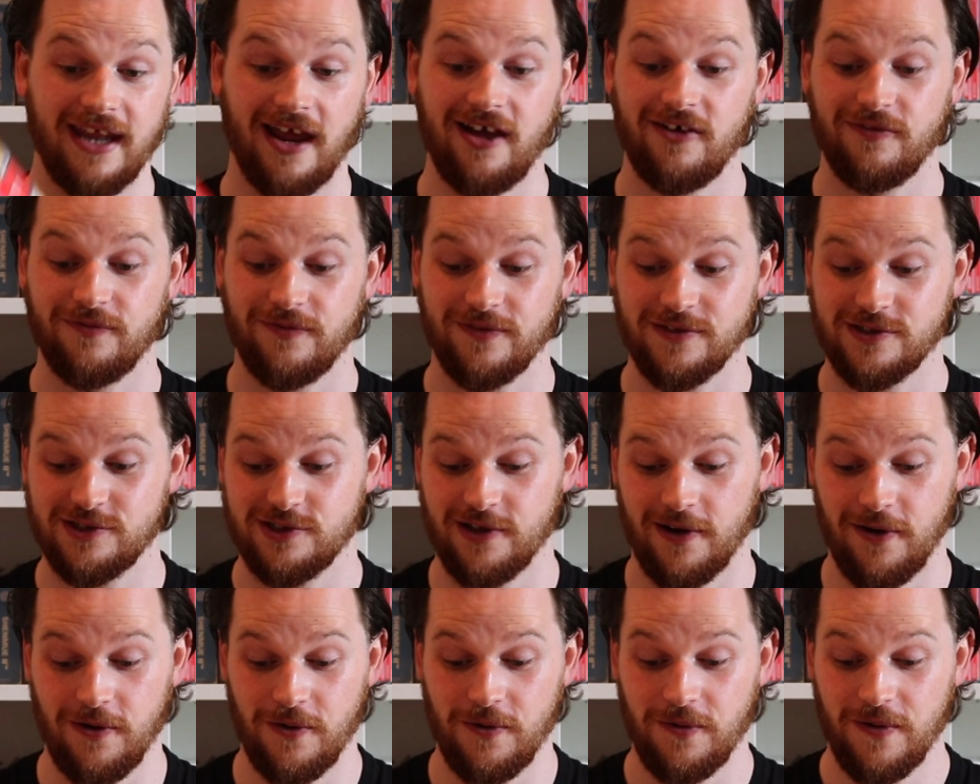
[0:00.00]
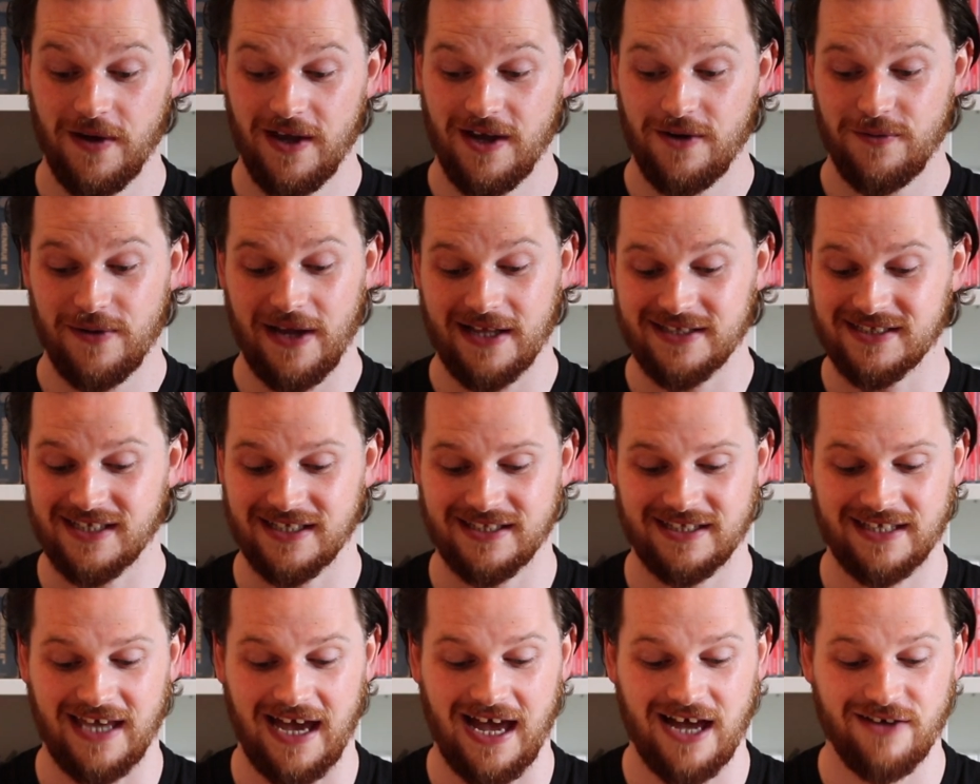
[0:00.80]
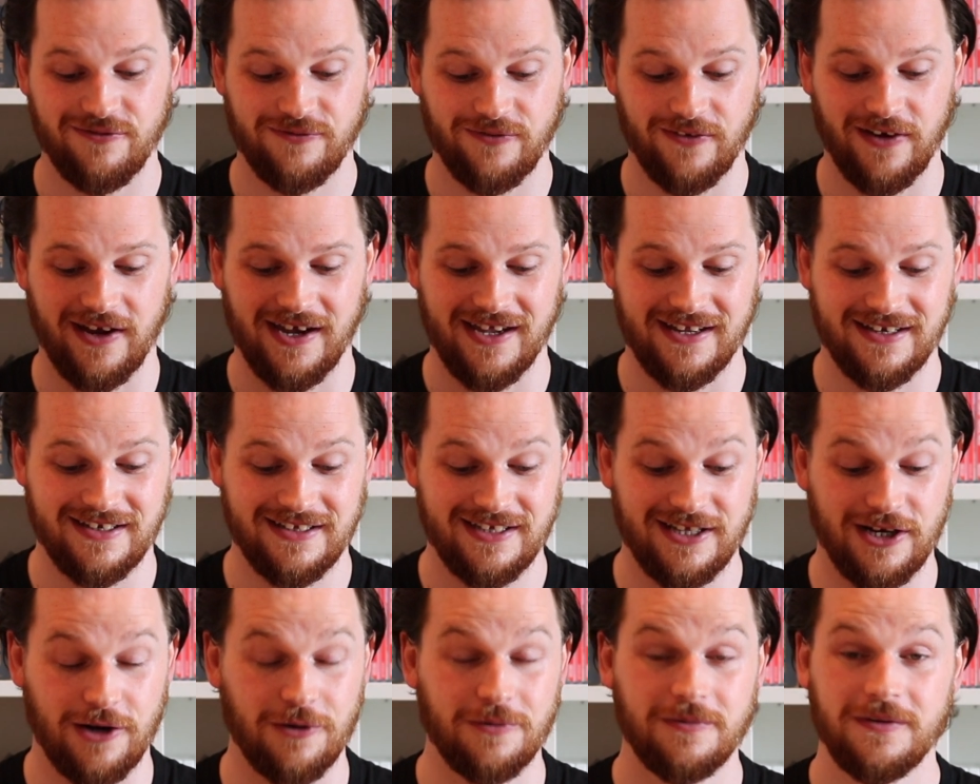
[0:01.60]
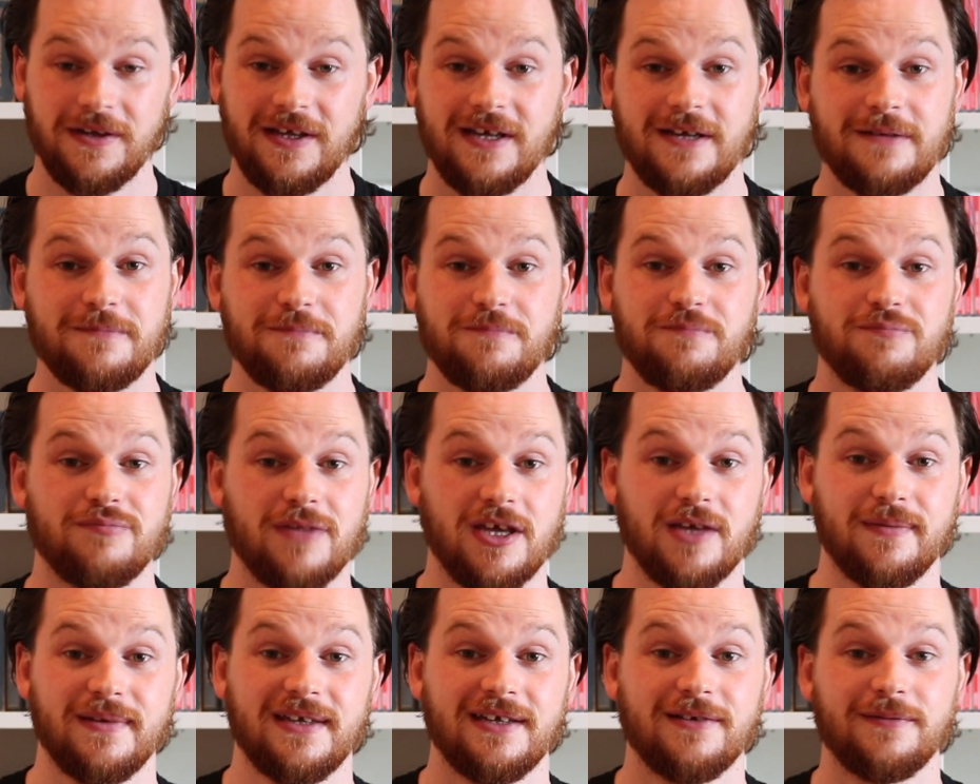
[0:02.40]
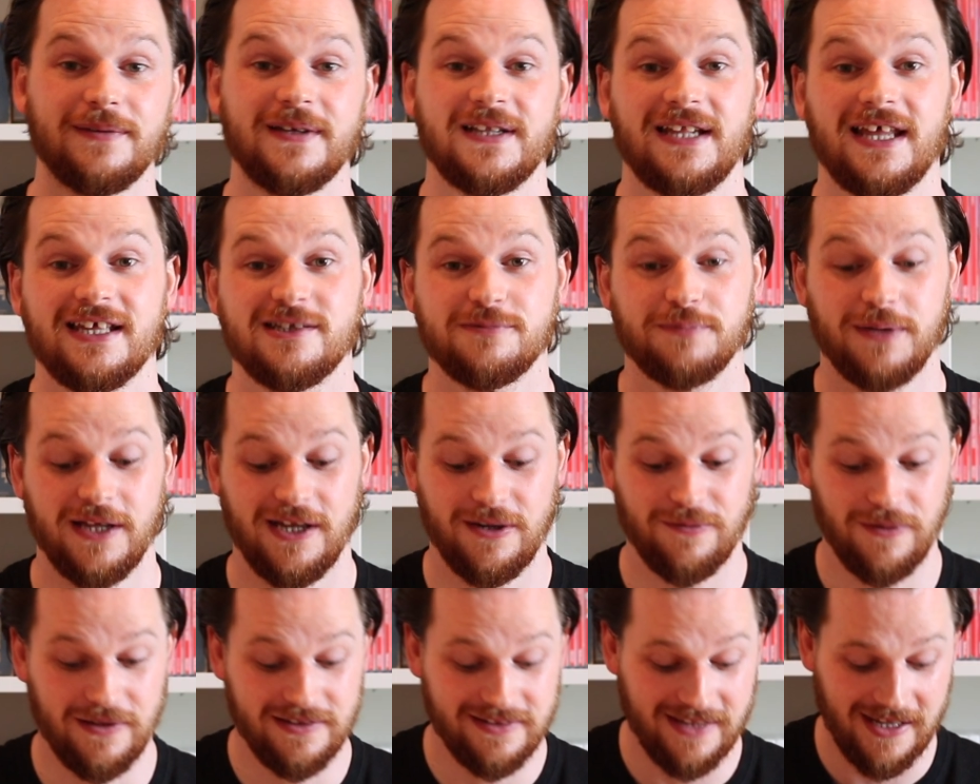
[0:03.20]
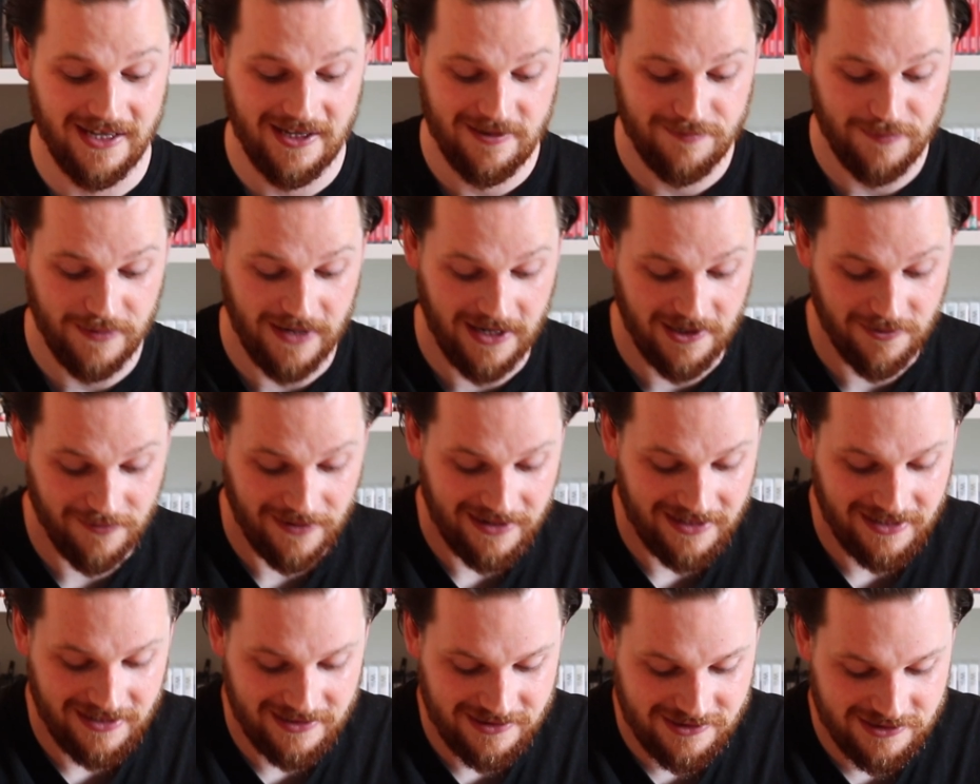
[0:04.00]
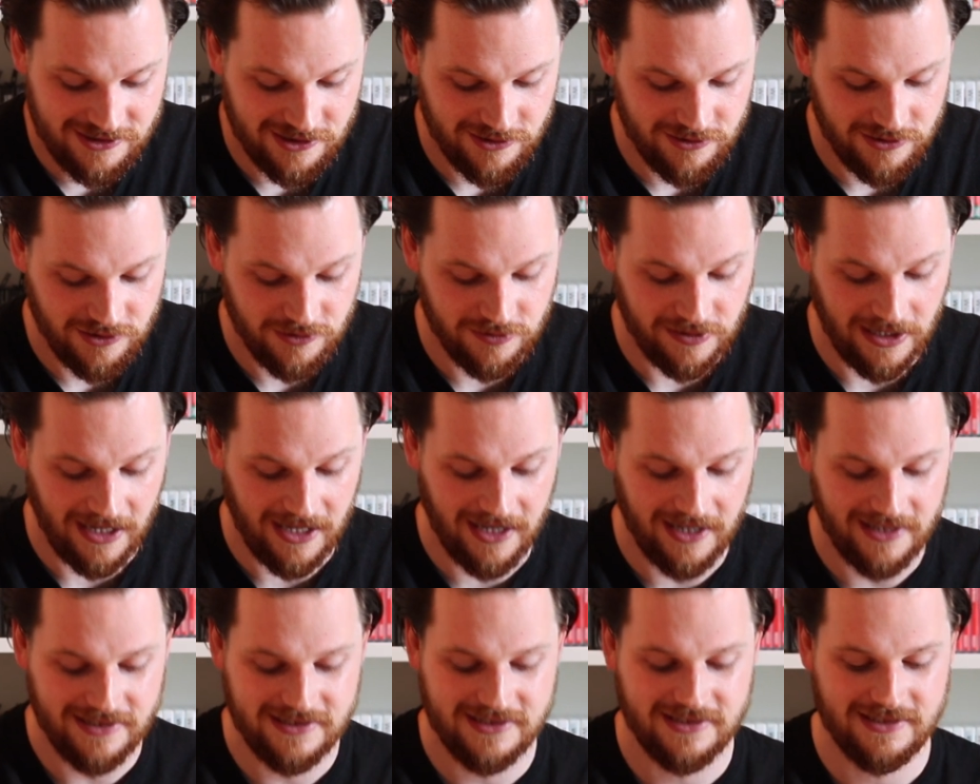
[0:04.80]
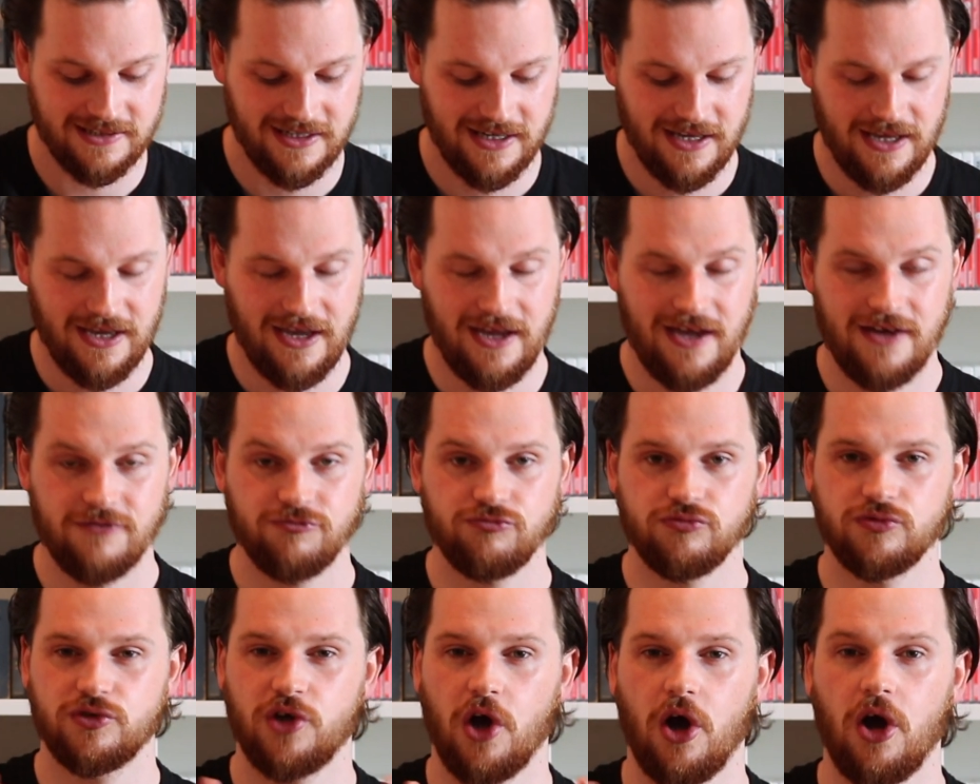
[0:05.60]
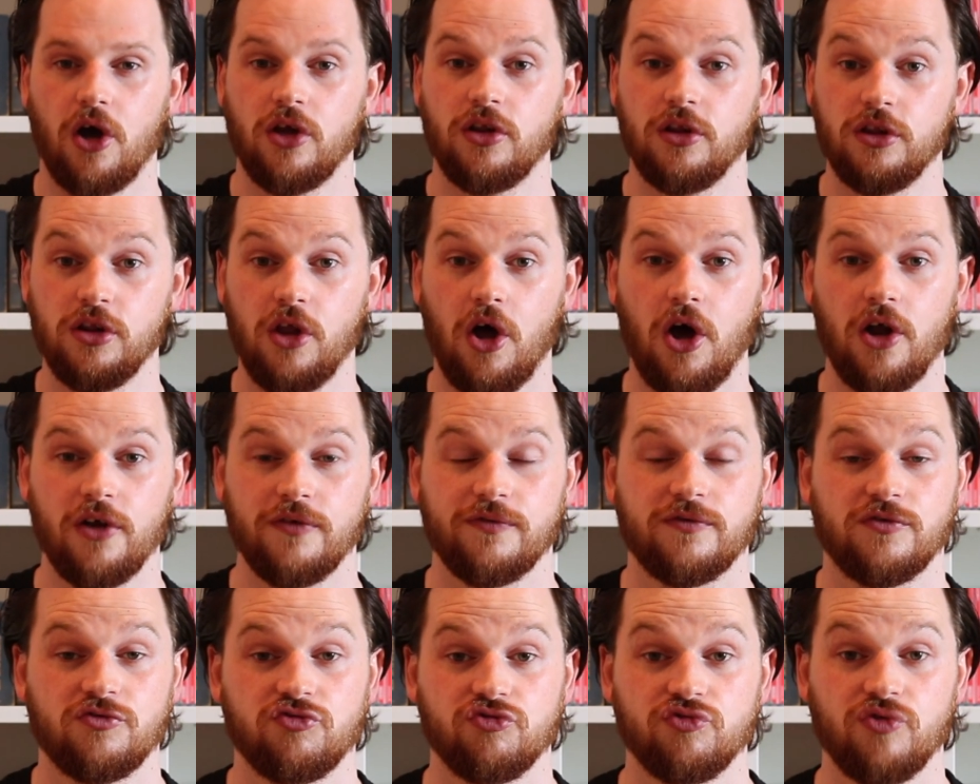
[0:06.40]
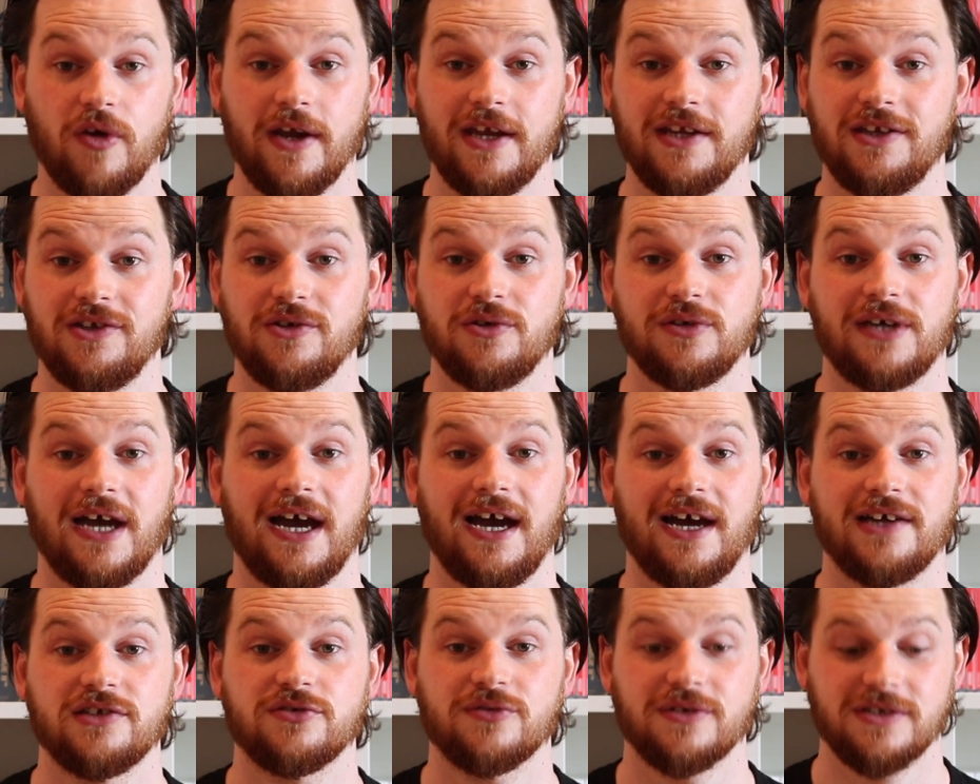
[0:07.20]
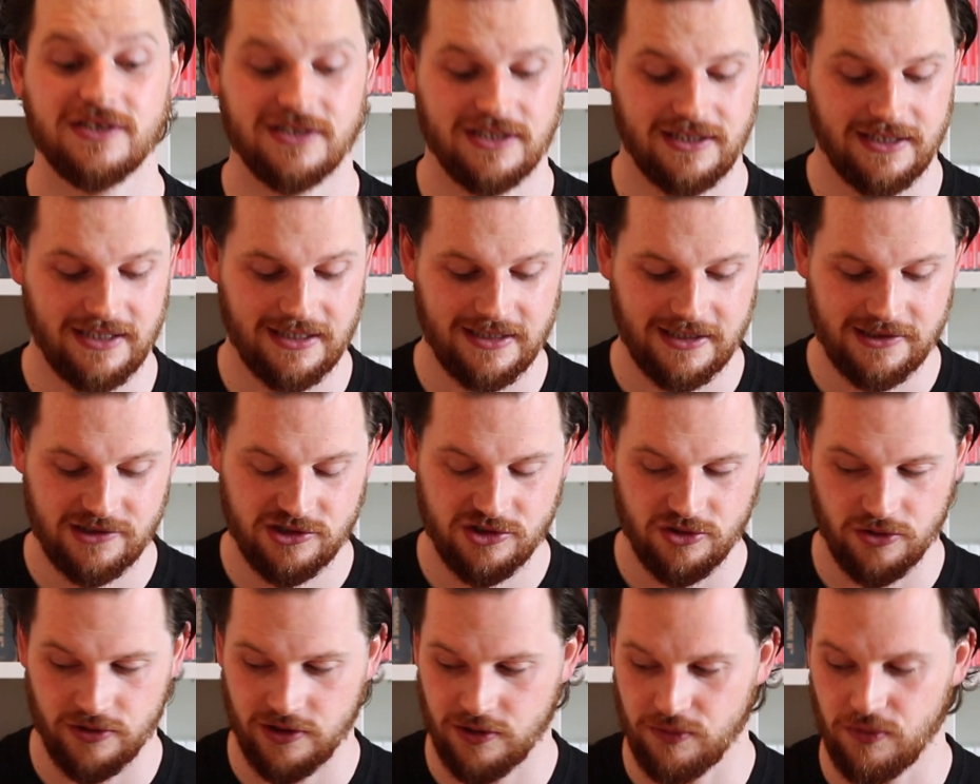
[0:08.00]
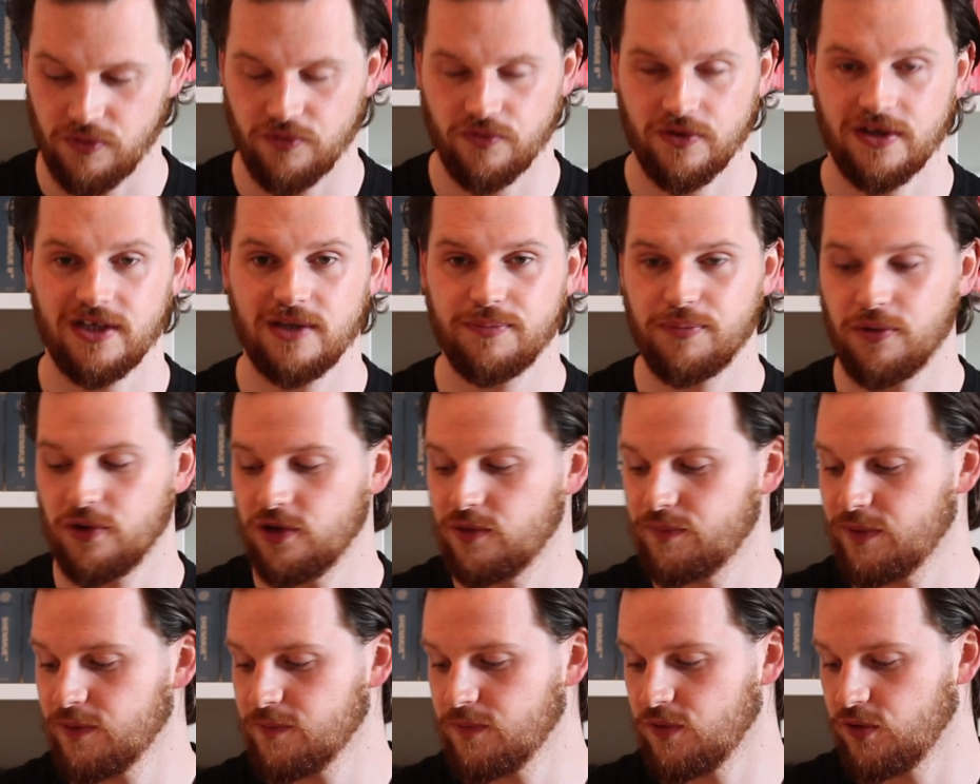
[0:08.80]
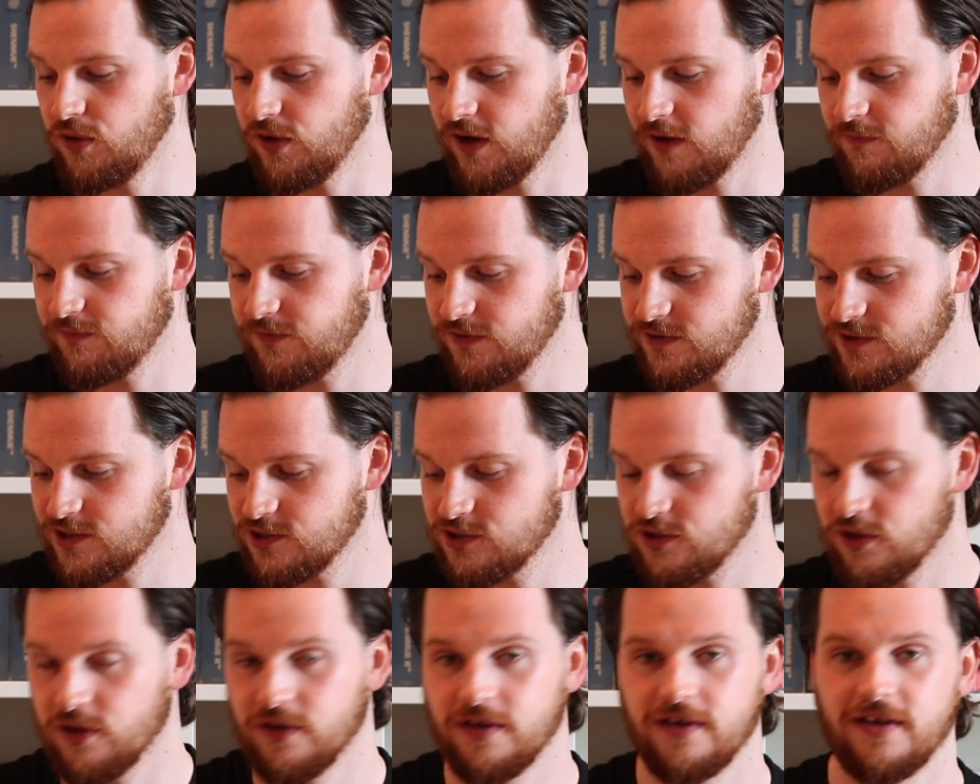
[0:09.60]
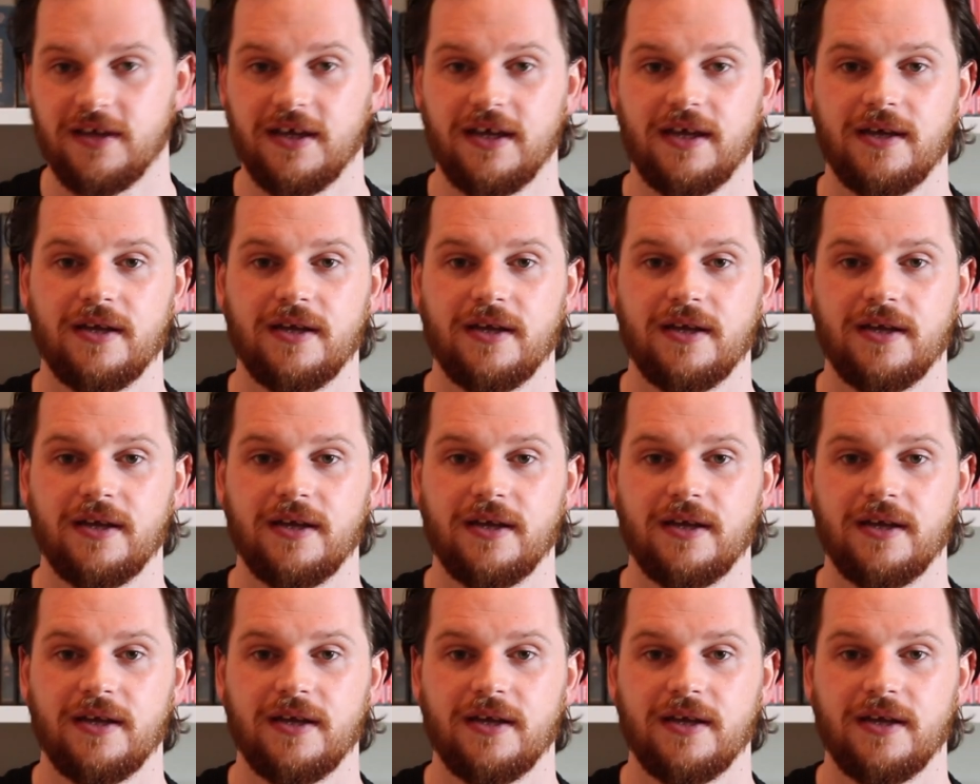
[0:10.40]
have, so we had to get the guide for it, and you know, maybe it'll be a Let's Play one day. But anyway, they're the 2 new guides. Got a lot of great new guides recently, and it's something that we're really putting a bit more emphasis on.